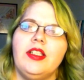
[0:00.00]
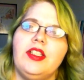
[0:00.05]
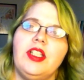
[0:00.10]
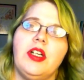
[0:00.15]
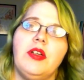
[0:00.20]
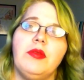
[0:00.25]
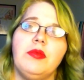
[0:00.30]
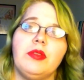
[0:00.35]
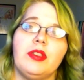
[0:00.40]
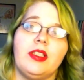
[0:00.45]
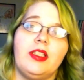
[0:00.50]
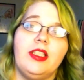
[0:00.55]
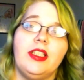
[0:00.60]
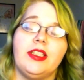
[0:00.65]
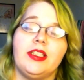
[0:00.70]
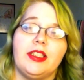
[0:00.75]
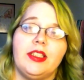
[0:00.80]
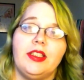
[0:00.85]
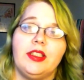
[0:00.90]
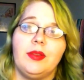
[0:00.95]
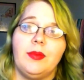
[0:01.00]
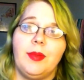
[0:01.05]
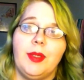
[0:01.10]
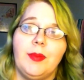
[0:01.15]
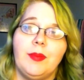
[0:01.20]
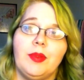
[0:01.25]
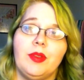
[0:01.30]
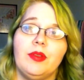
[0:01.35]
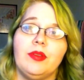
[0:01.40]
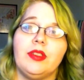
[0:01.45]
Don't listen to
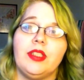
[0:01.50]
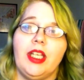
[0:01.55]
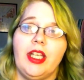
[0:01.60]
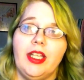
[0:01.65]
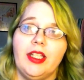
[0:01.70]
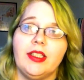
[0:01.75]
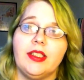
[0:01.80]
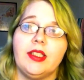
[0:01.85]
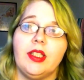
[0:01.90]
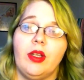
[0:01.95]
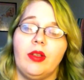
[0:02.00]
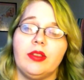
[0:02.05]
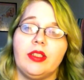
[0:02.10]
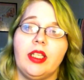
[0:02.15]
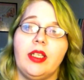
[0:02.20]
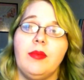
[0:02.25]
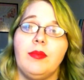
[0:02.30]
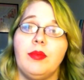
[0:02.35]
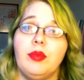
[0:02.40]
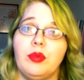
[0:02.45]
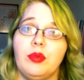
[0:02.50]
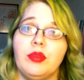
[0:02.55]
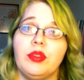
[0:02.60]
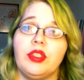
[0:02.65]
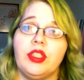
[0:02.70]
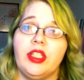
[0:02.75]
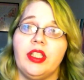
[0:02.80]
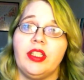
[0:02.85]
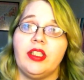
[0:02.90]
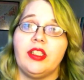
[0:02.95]
people's insulting
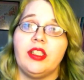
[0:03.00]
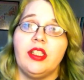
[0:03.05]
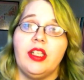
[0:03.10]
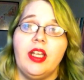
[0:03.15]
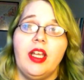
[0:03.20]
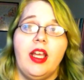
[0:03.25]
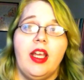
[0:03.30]
bullshit.